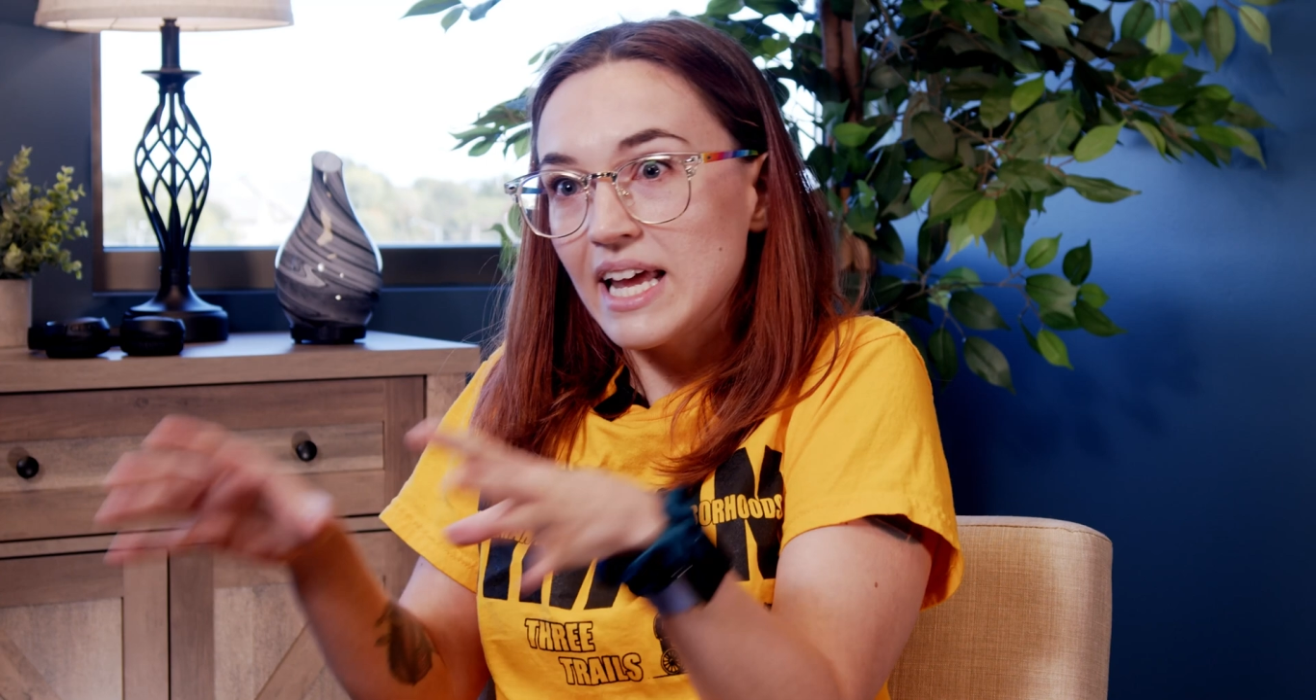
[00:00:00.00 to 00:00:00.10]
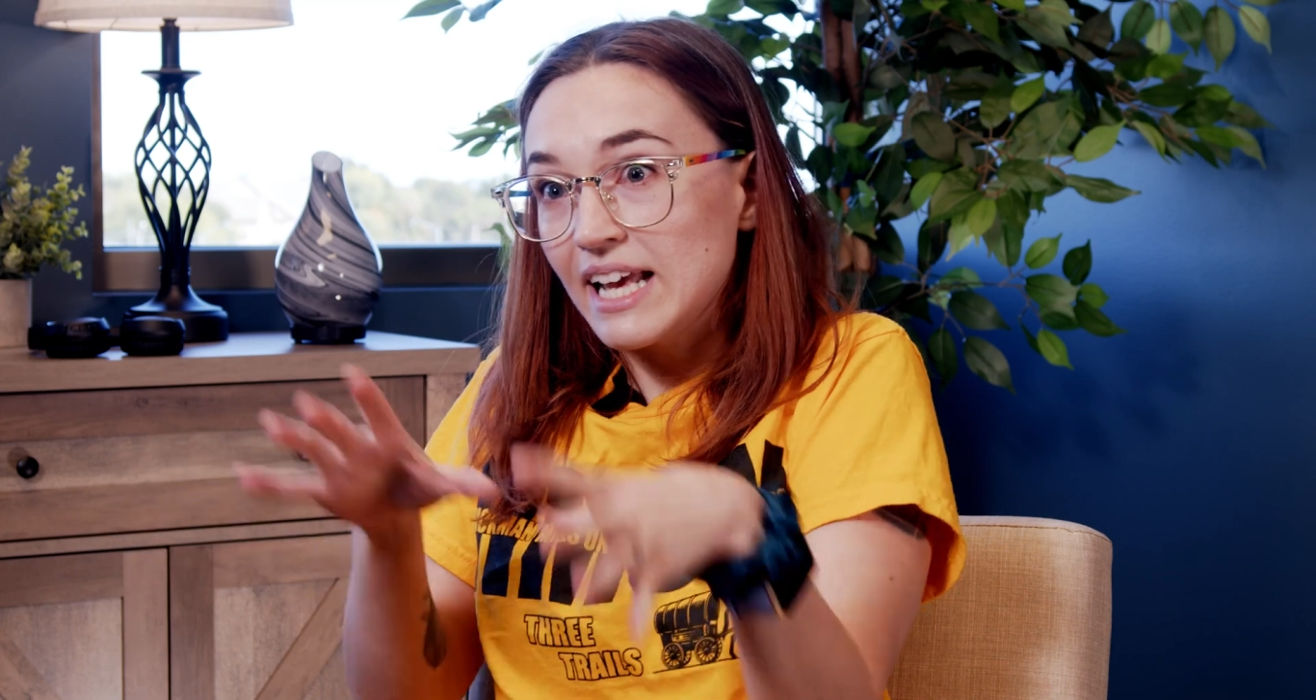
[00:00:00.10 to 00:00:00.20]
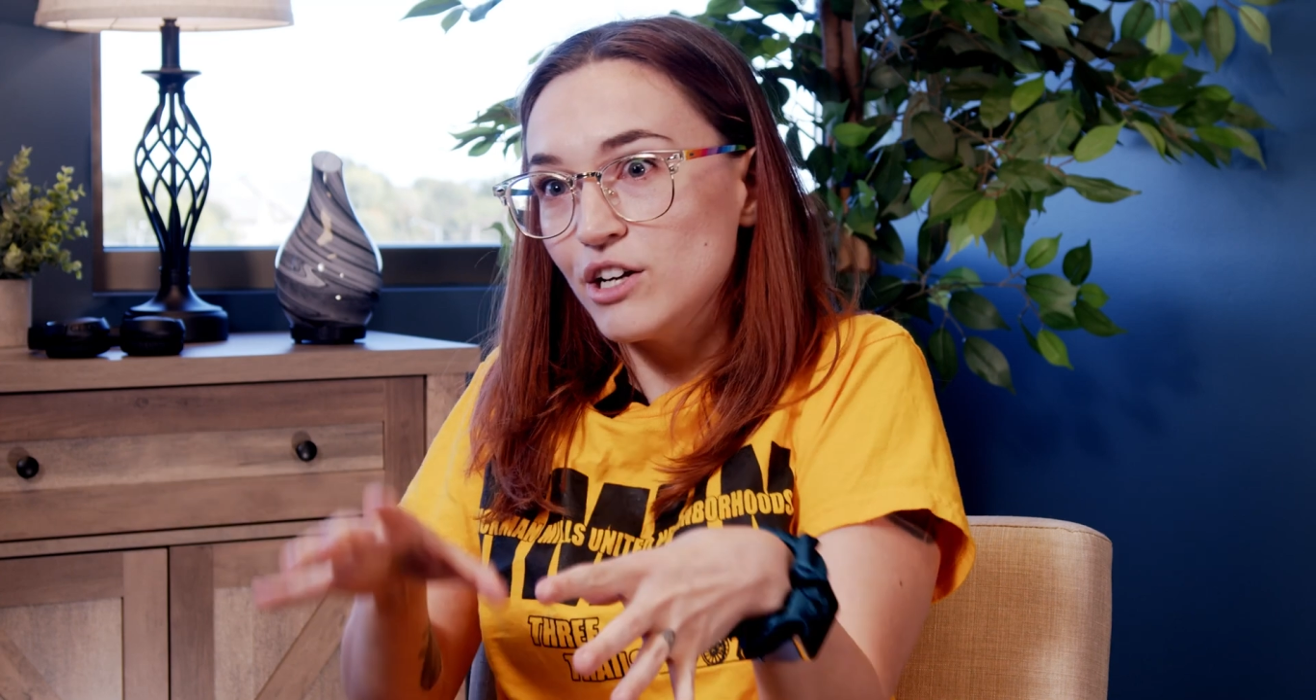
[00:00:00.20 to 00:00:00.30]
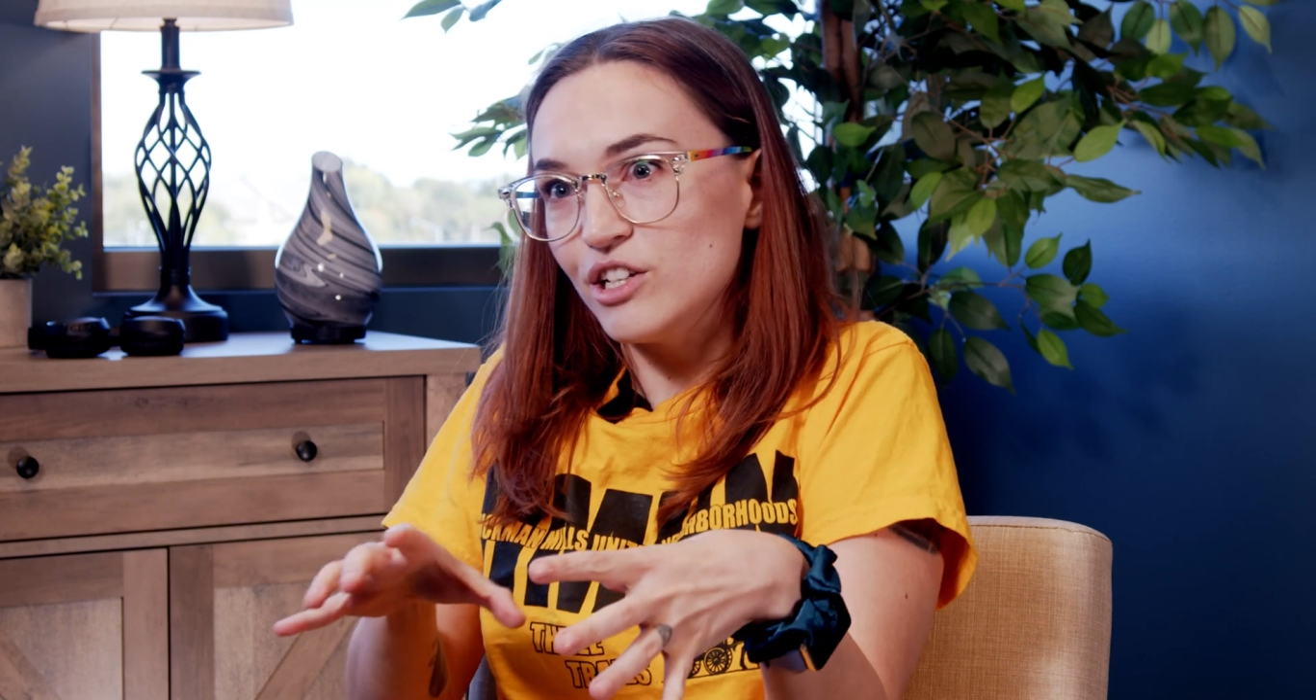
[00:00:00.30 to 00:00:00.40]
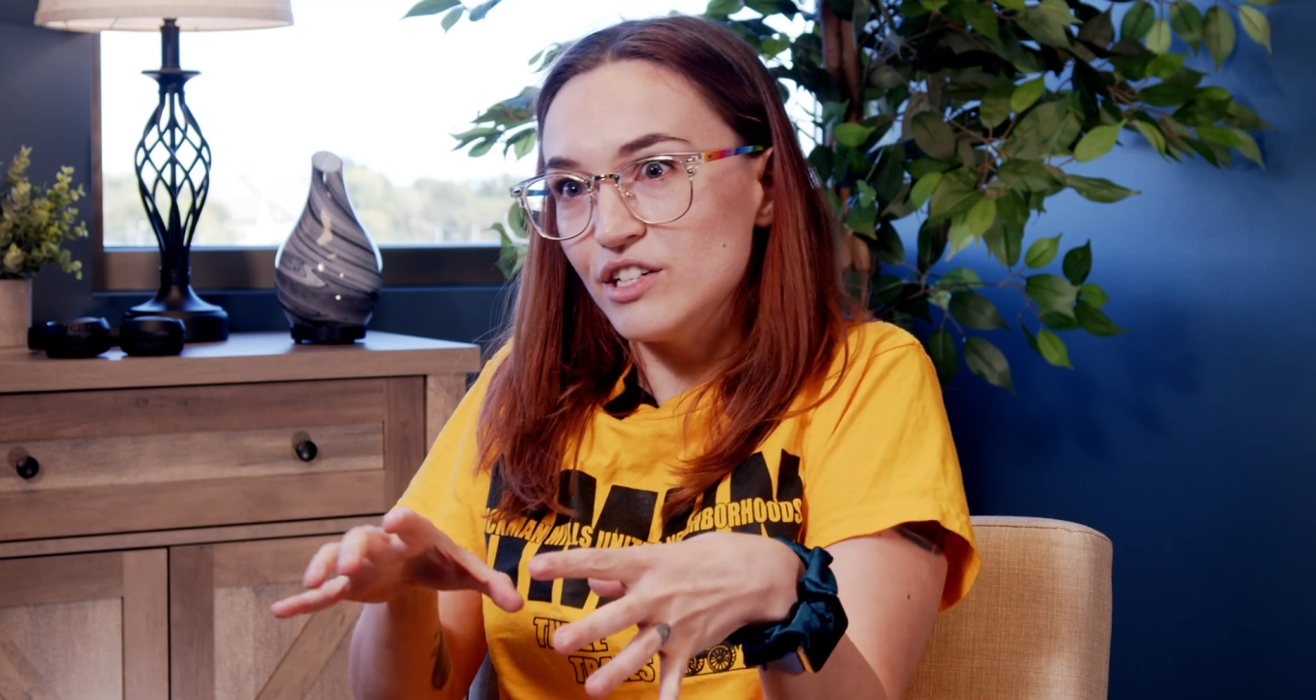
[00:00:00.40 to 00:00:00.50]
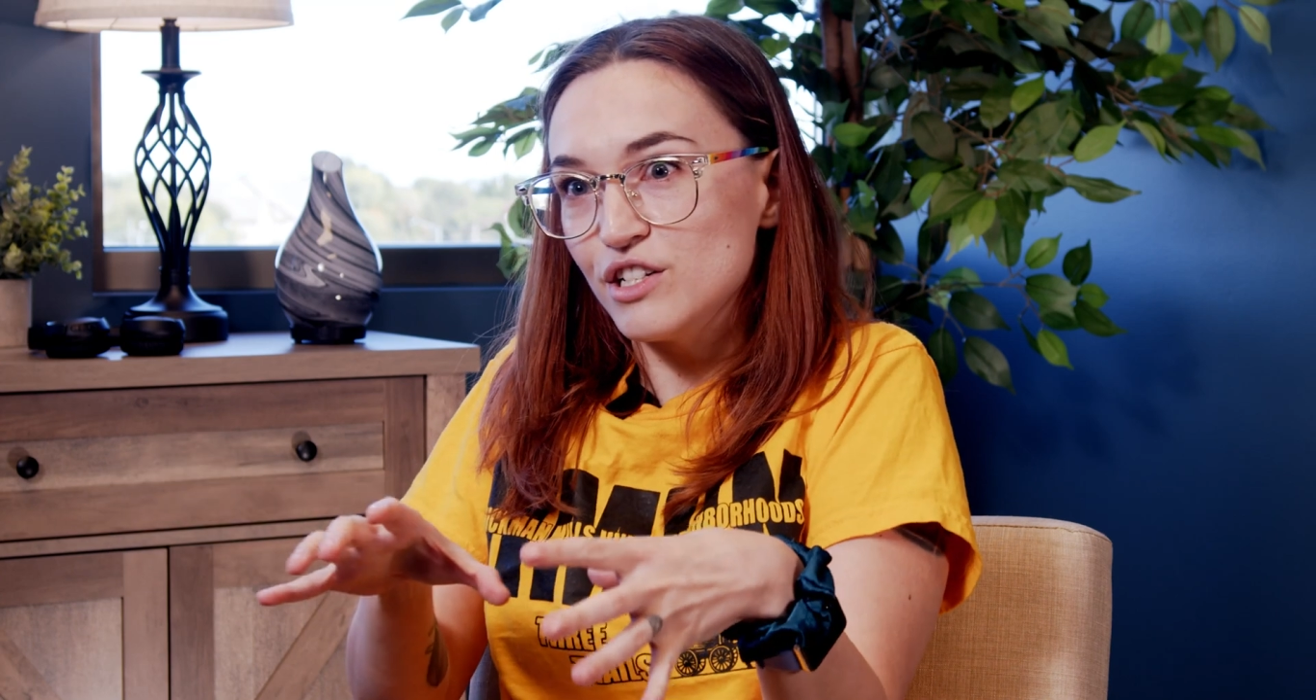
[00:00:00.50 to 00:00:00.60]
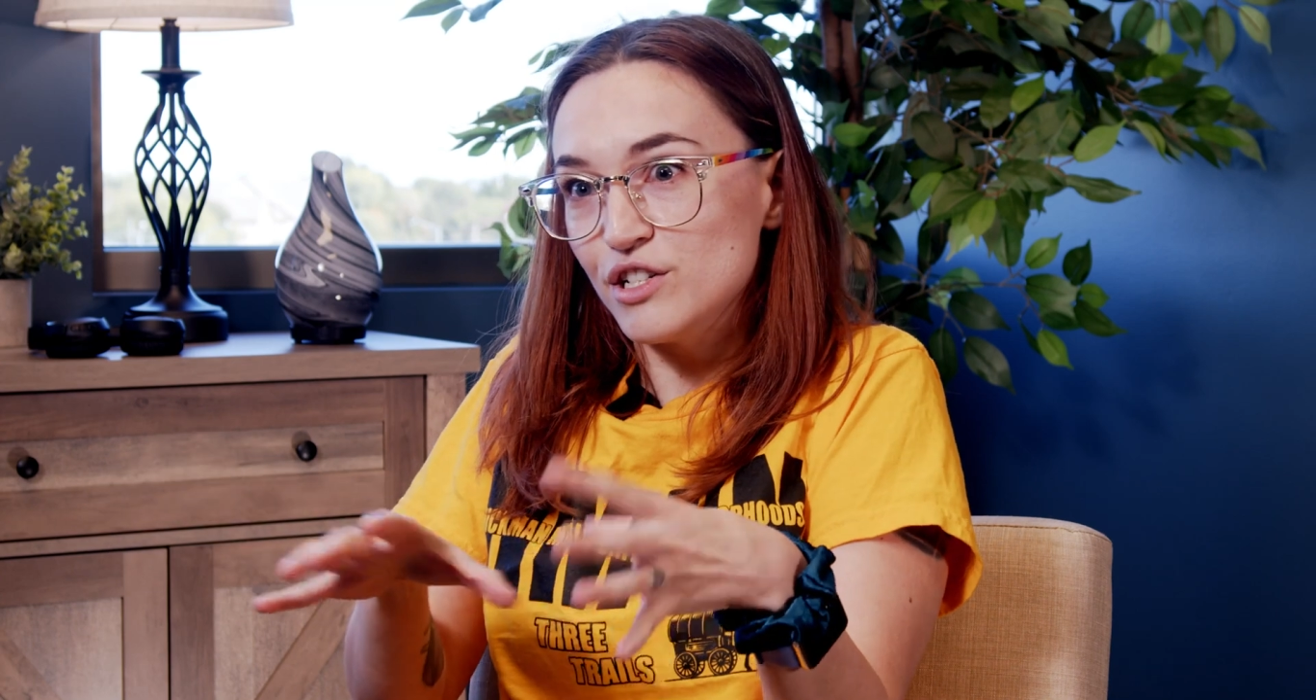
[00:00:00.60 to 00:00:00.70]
I couldn't